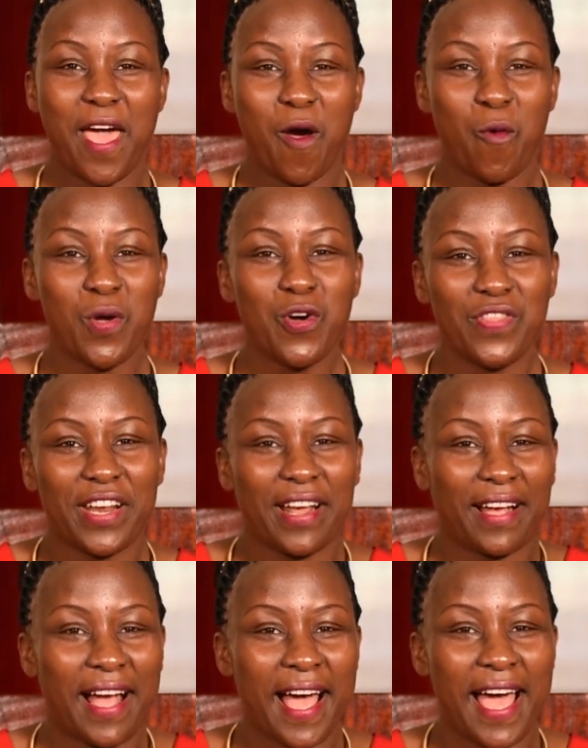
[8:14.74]
We know that a
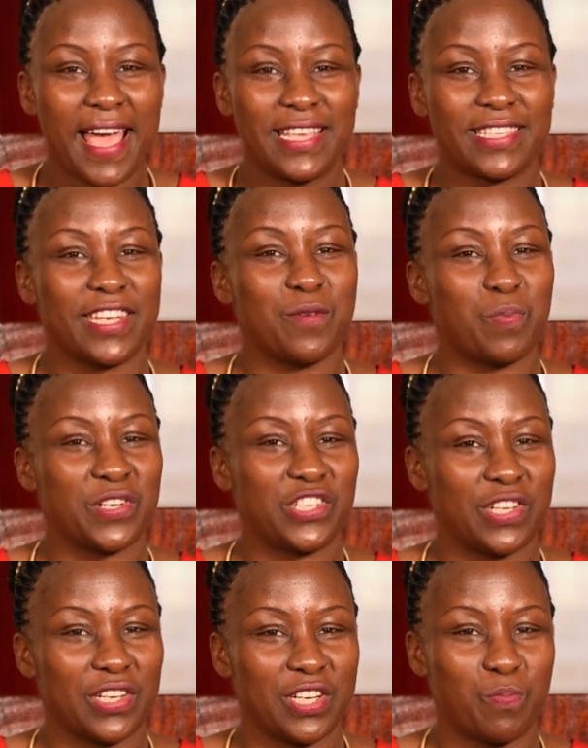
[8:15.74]
car is a
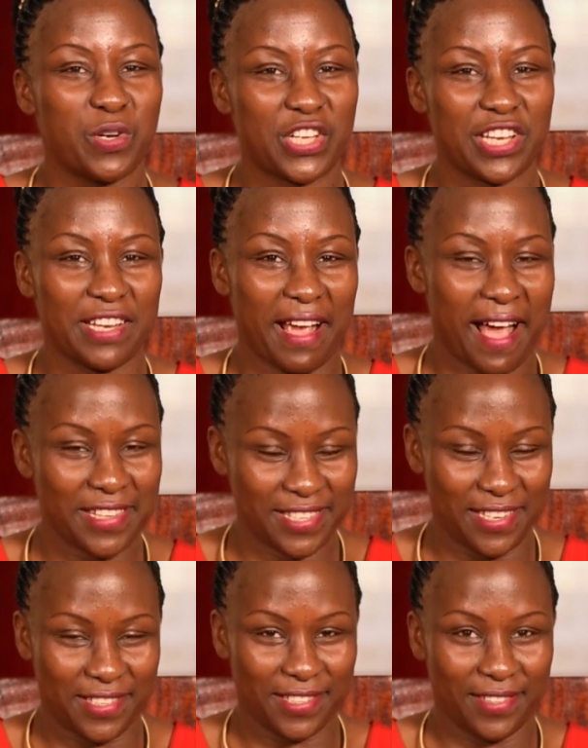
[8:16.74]
depreciating
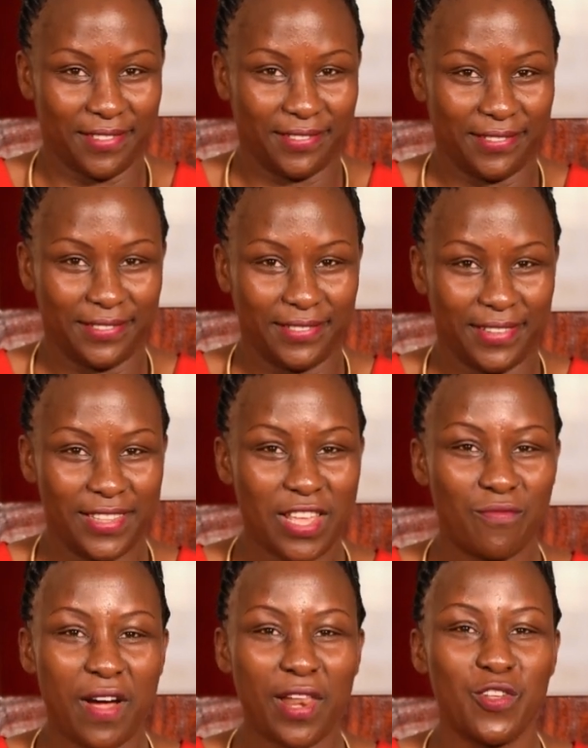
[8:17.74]
asset. The
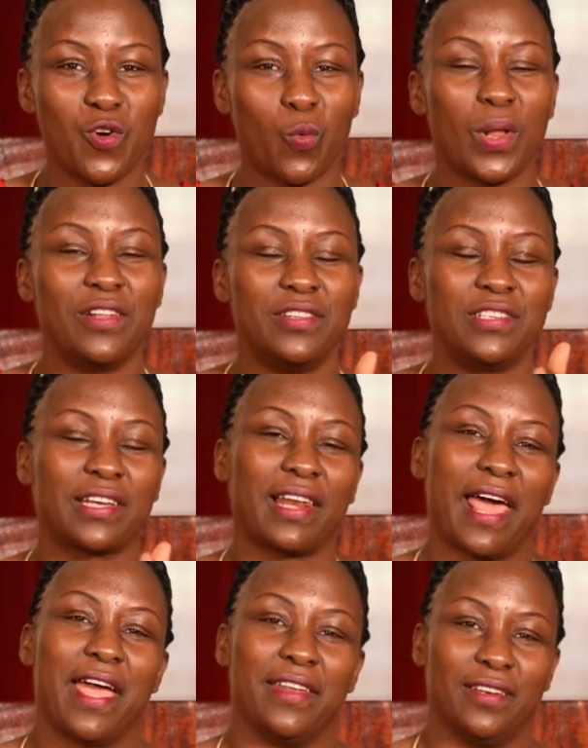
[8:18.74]
value will
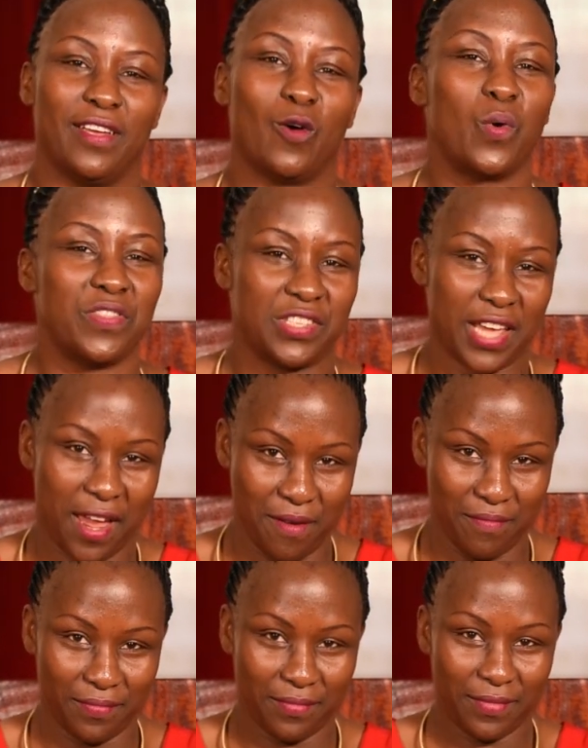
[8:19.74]
decline with time.
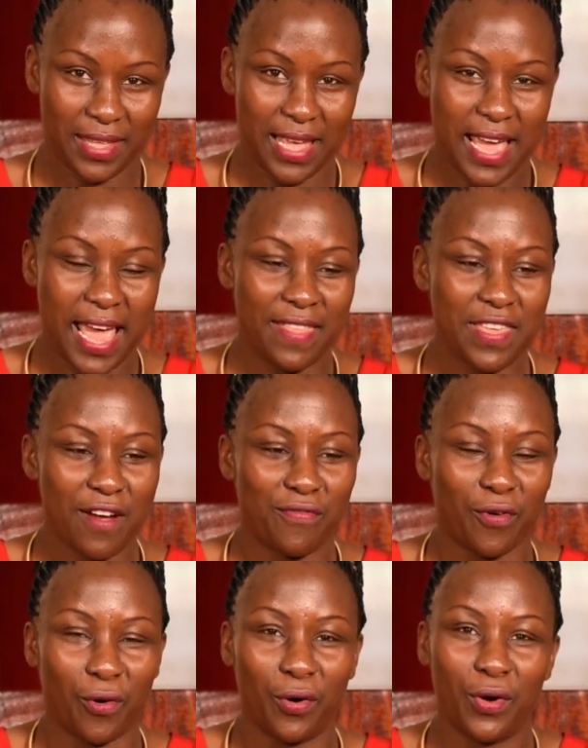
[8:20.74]
And
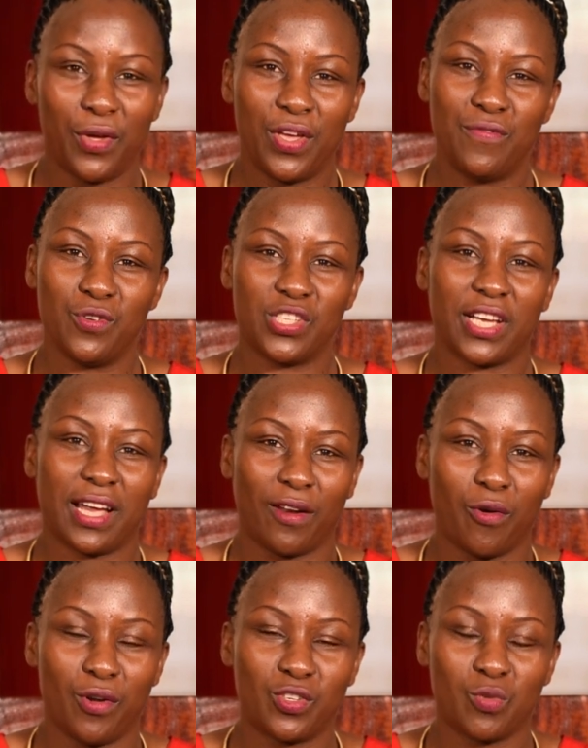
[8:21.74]
therefore, if you take a
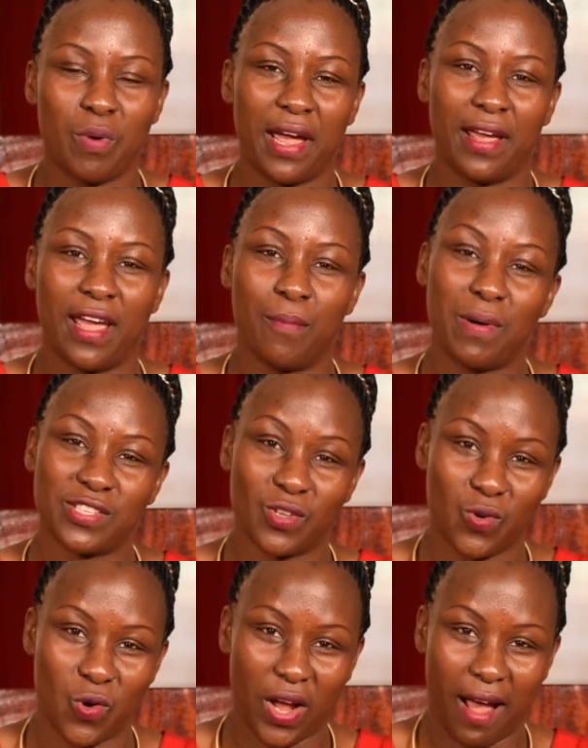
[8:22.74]
loan to buy a
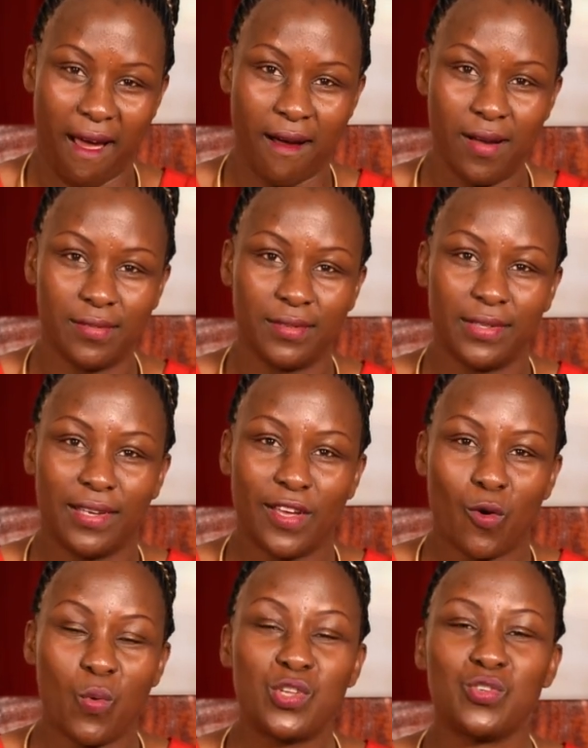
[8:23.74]
personal car,
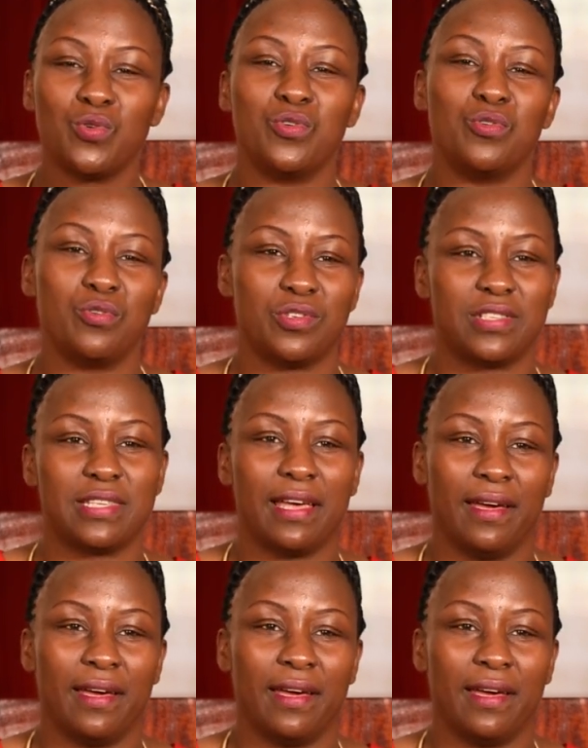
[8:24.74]
which you use,